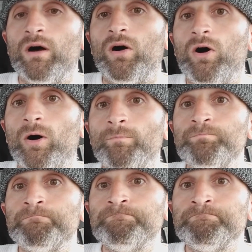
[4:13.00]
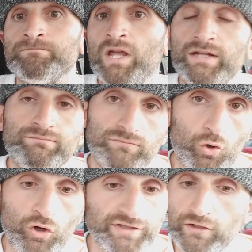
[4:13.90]
Um, and
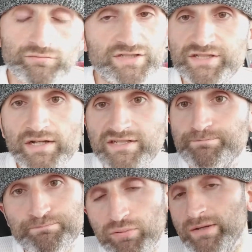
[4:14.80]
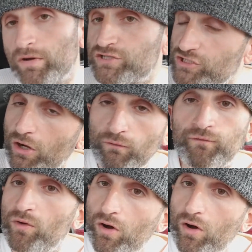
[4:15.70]
also, studies pretty much show, for,